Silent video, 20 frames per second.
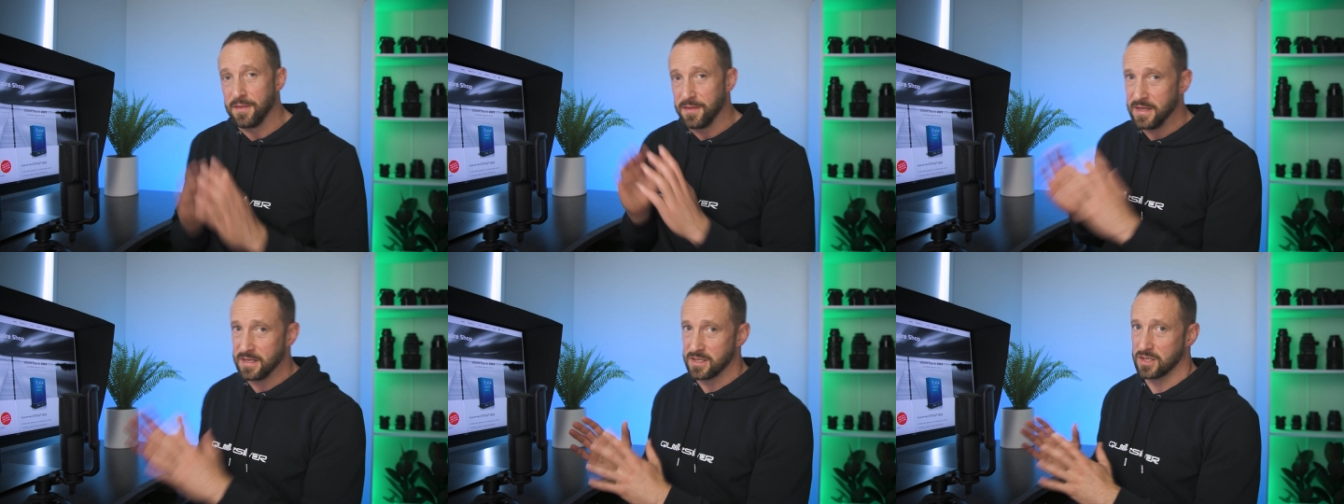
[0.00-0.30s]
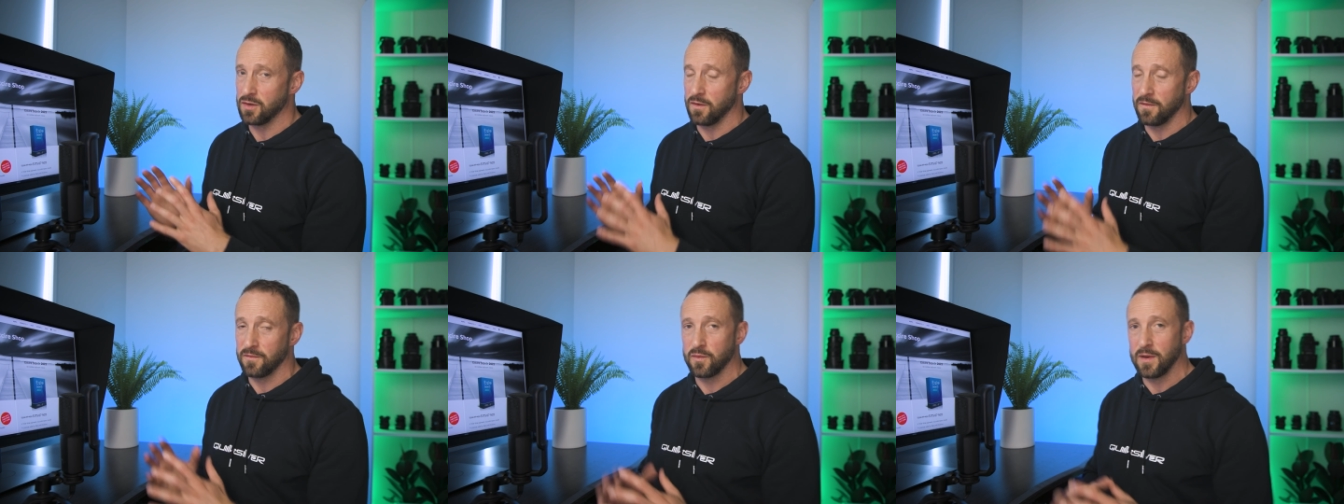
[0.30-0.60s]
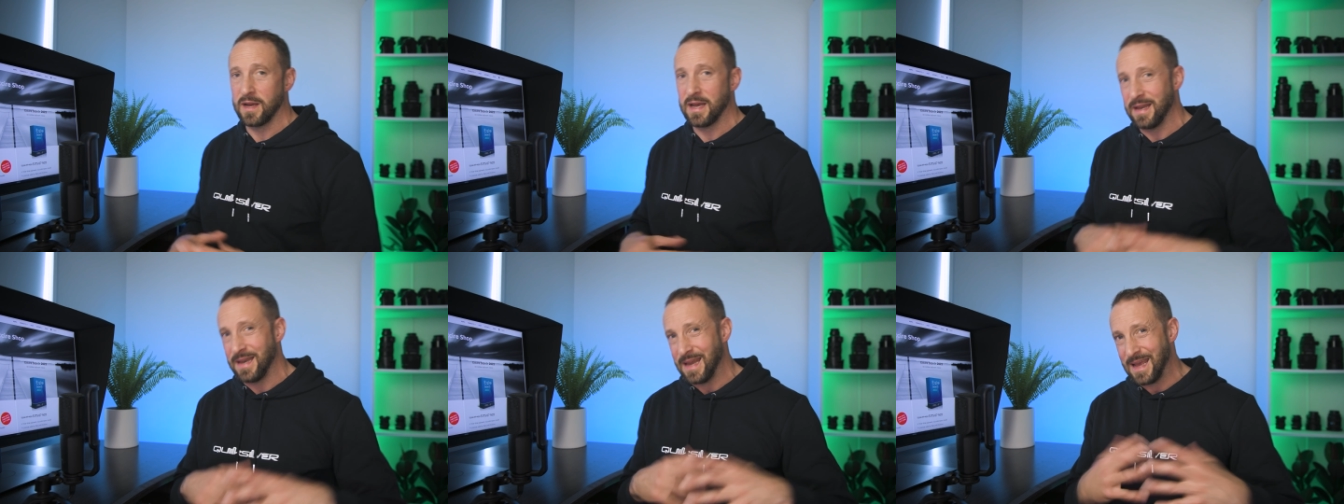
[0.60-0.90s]
this
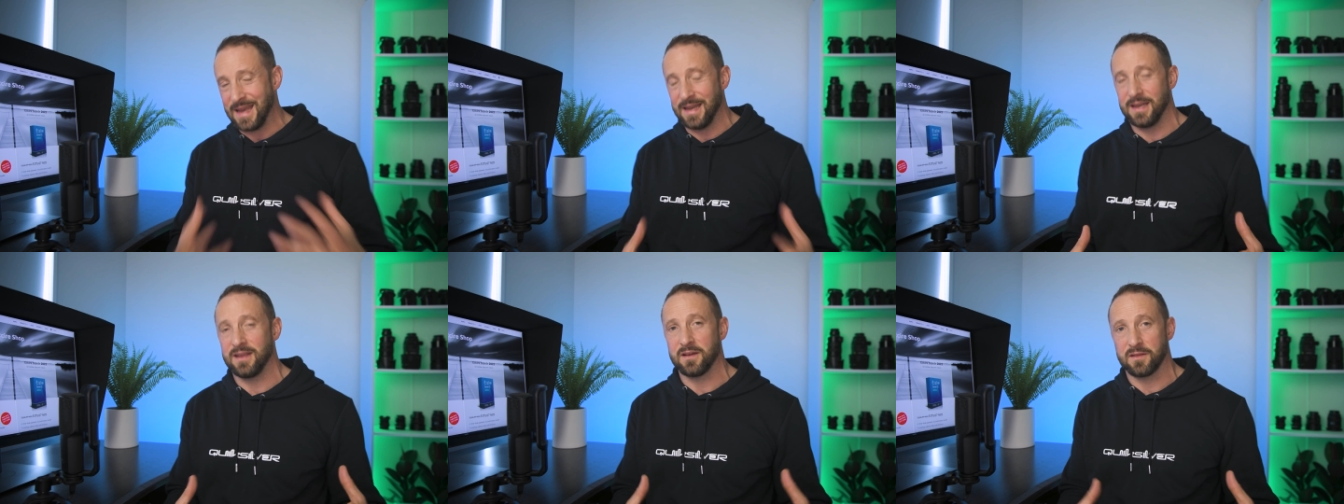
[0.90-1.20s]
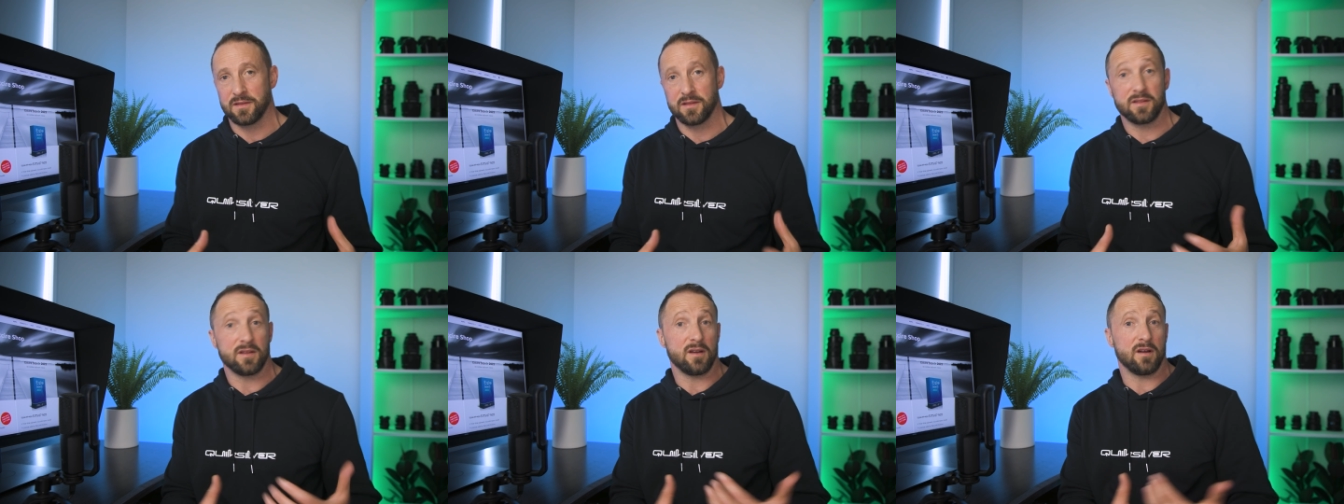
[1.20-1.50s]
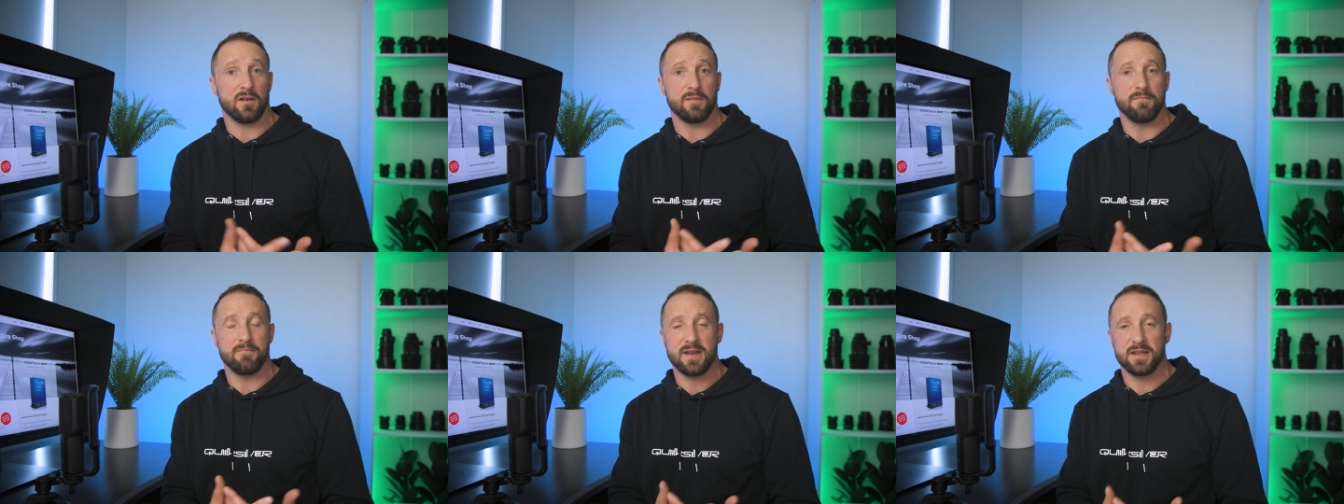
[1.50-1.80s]
software and any other that
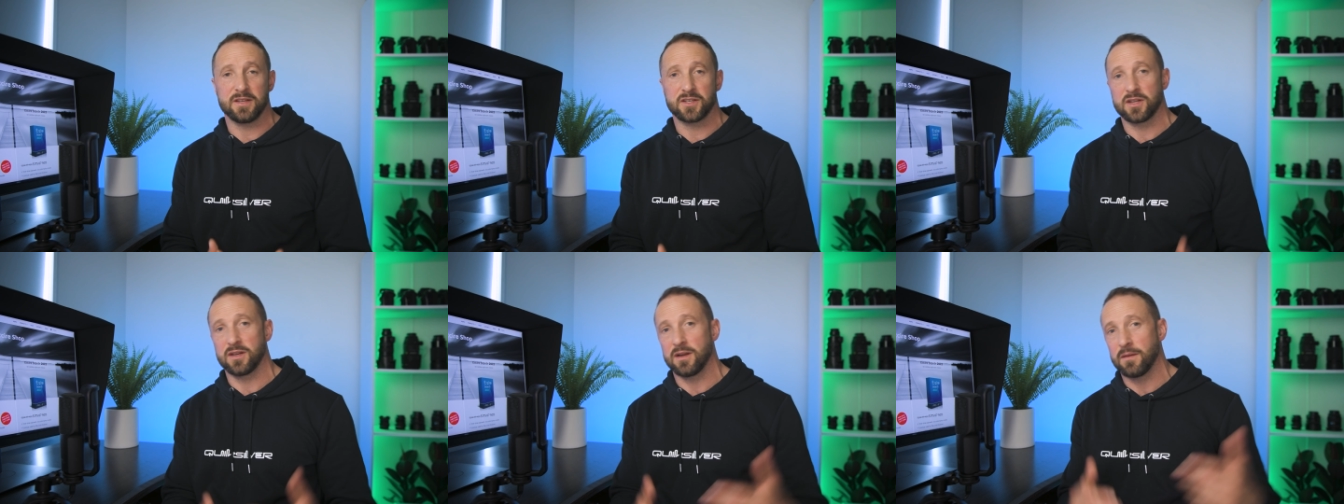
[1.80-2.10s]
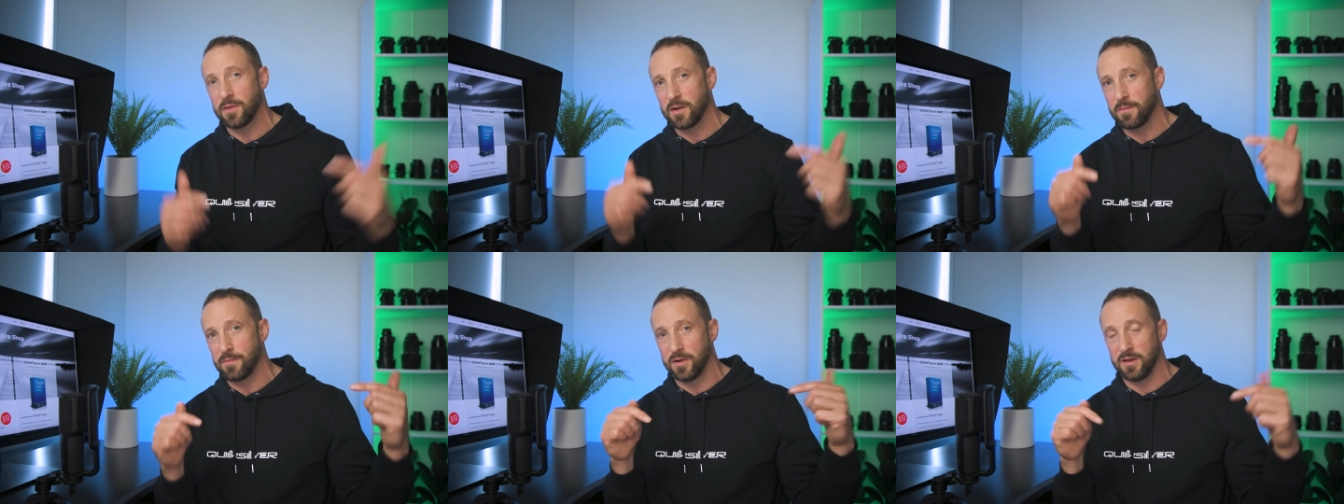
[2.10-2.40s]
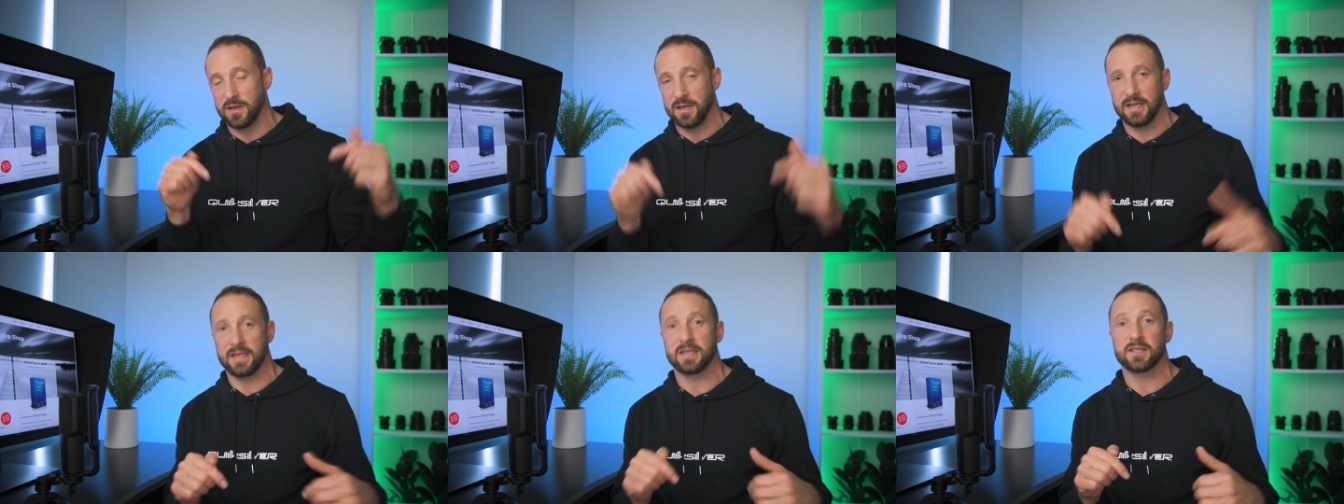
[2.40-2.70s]
i mentioned i'm going to
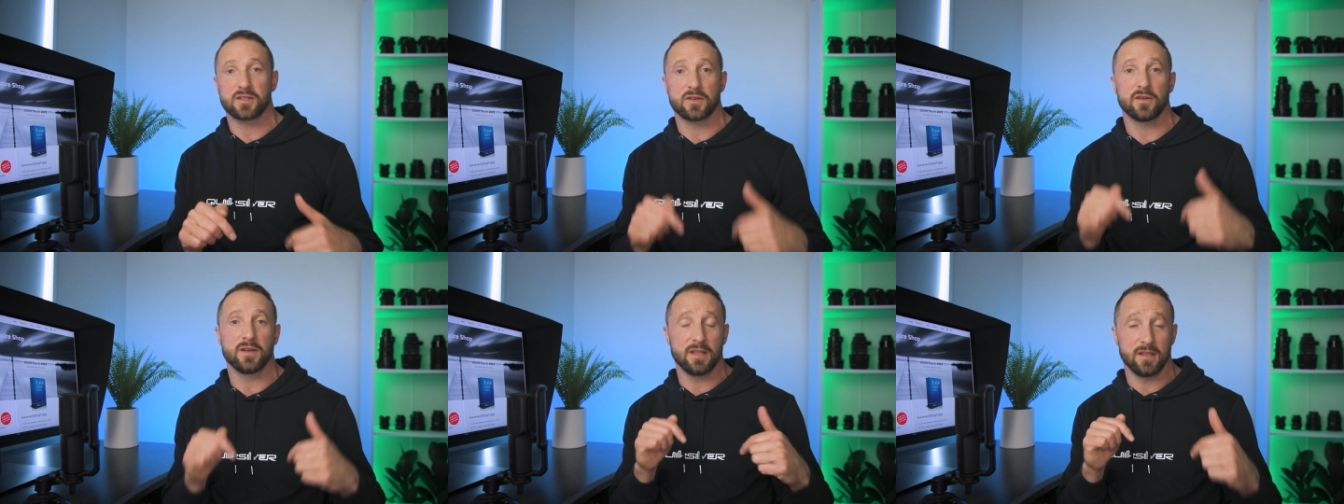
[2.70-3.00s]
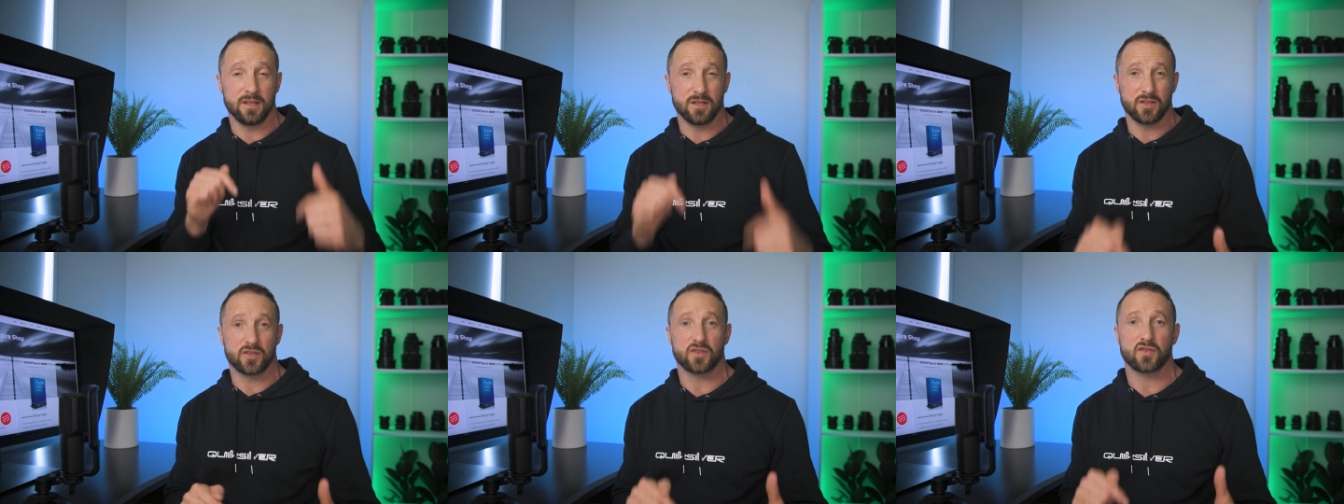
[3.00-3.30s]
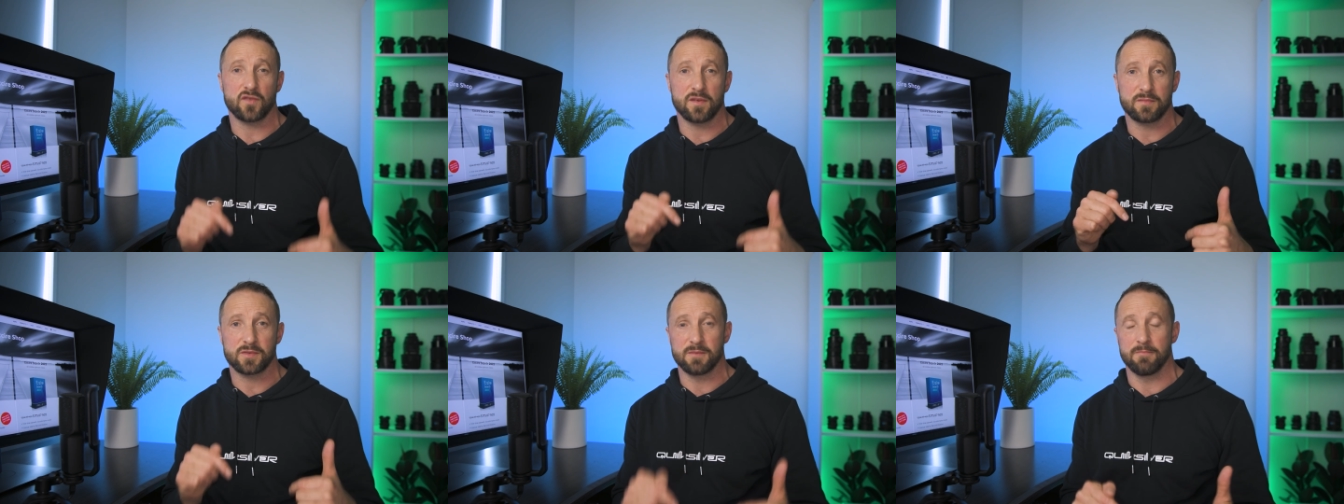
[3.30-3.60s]
put links to it in the
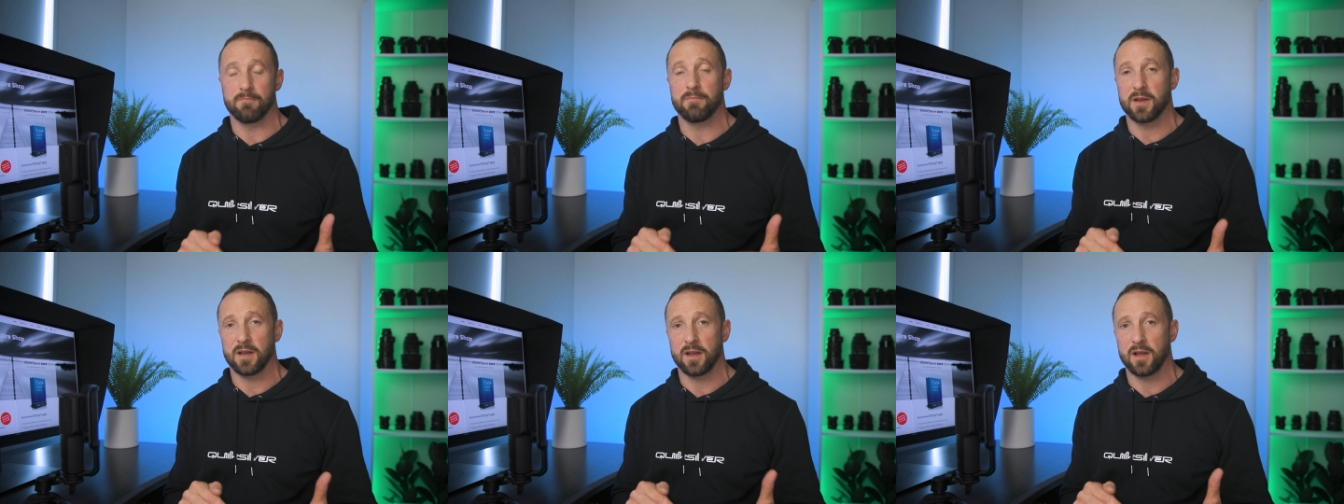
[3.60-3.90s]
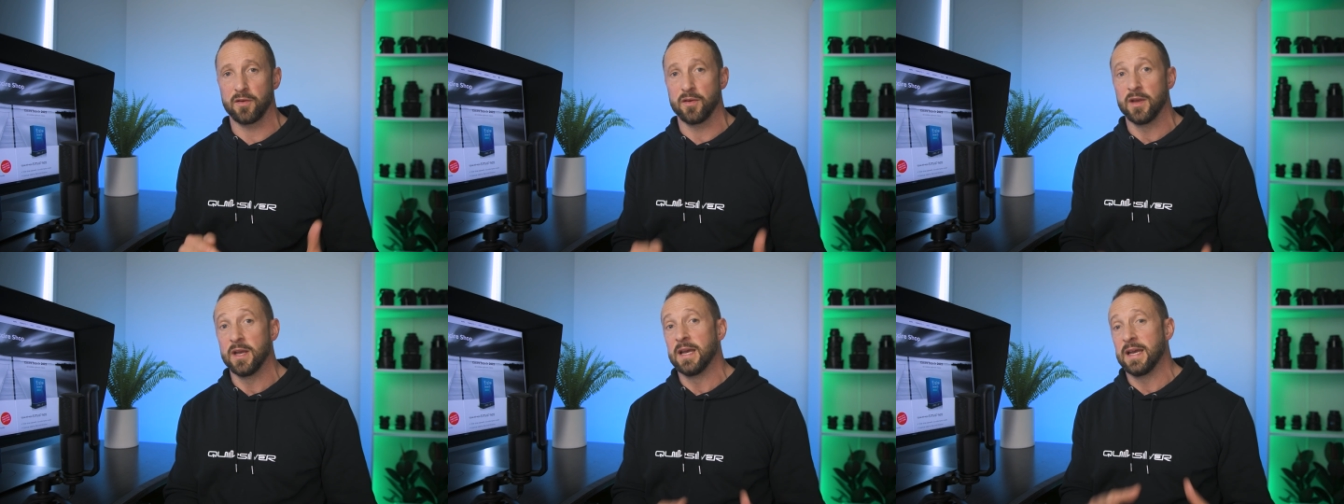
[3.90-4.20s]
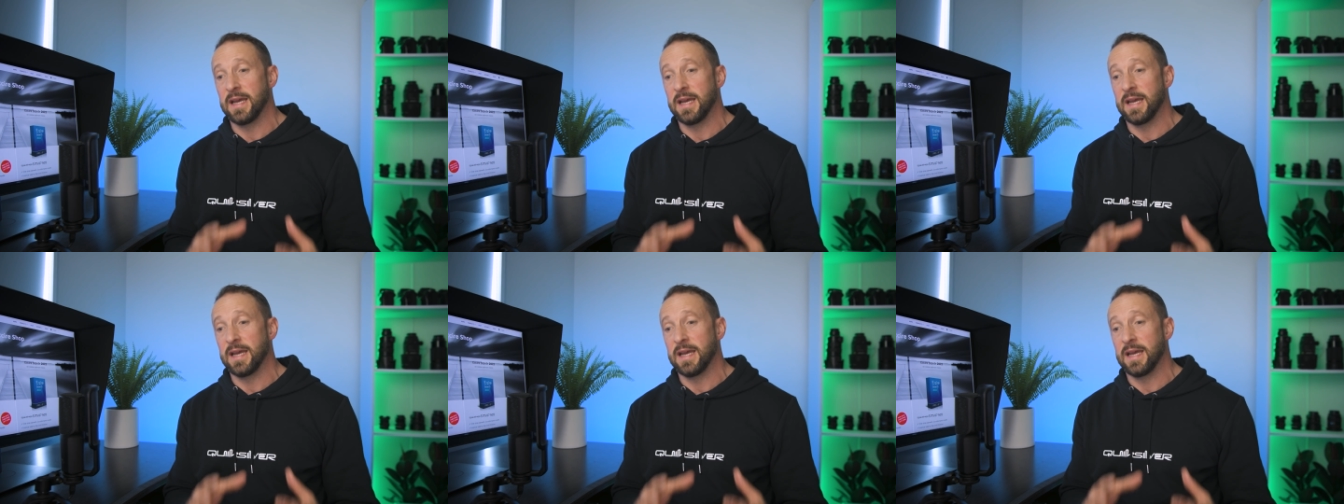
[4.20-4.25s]
description below